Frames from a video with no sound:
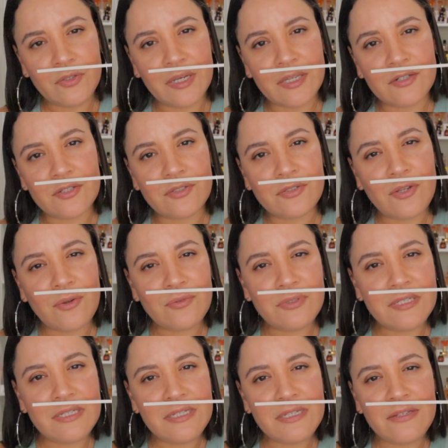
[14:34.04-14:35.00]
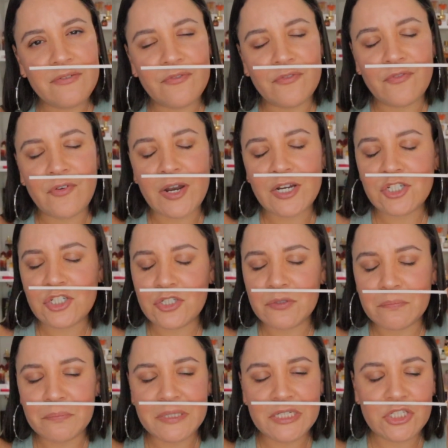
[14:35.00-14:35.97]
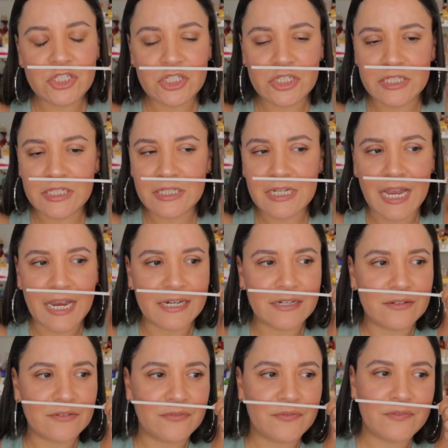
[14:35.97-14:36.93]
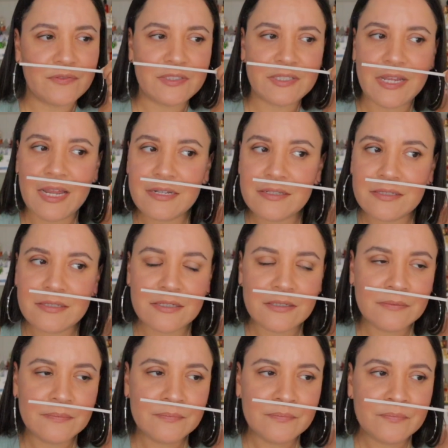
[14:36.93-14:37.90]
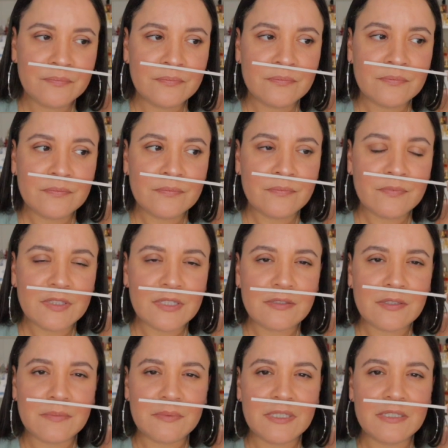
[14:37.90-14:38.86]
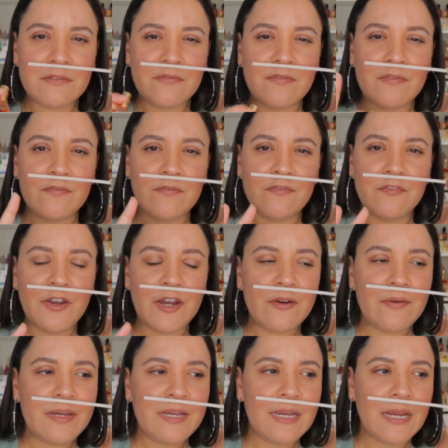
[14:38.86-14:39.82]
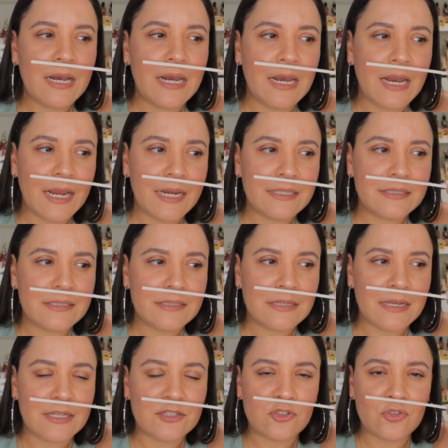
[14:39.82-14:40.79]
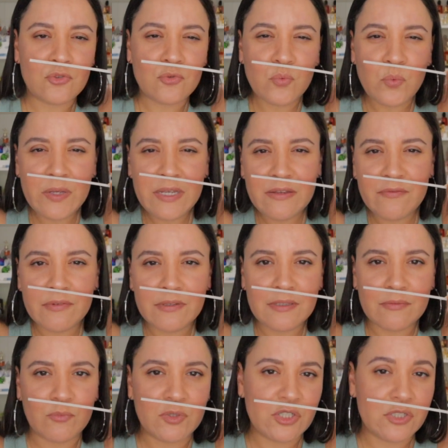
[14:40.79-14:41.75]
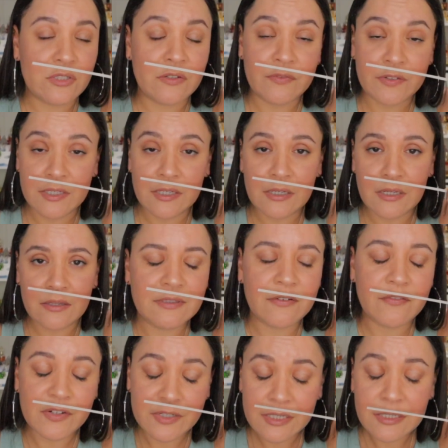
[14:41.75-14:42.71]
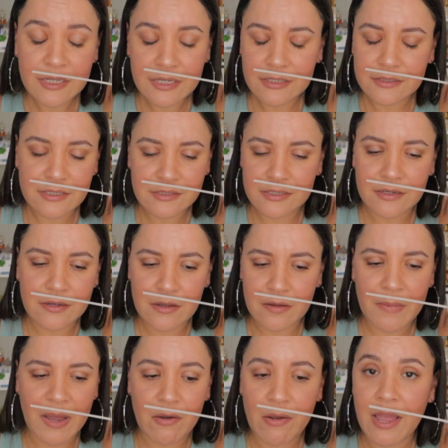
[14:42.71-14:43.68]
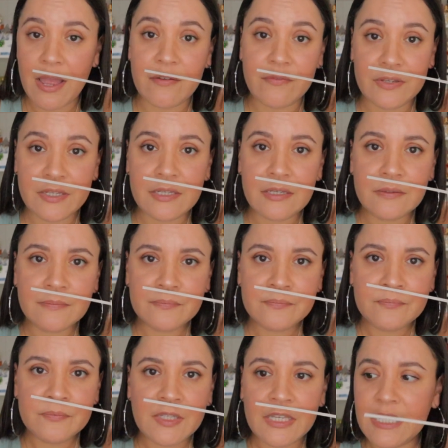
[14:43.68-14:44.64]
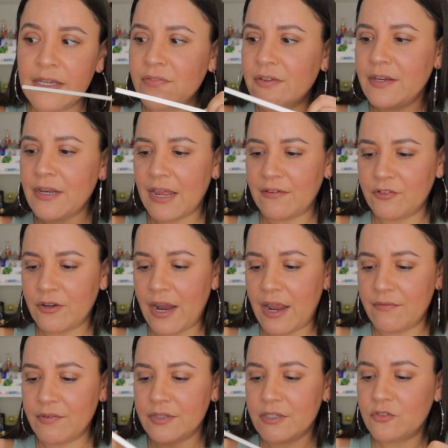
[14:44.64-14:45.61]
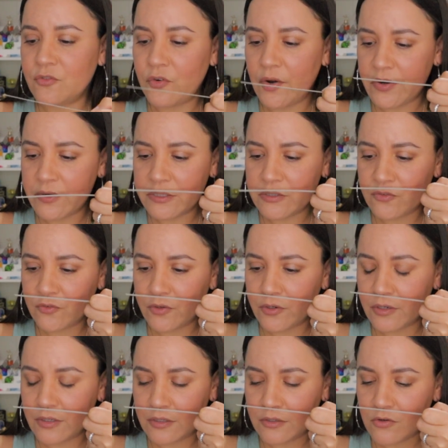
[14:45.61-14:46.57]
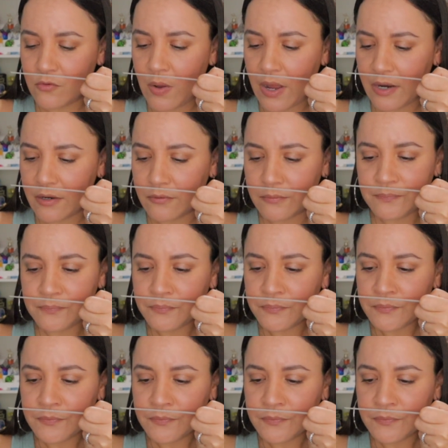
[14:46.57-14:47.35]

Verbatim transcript: You get a salty, fresh, beachy kind of scent, something very light and sweet, which is the vanilla. The vanilla doesn't come out heavy. Even after having this fragrance for a little while,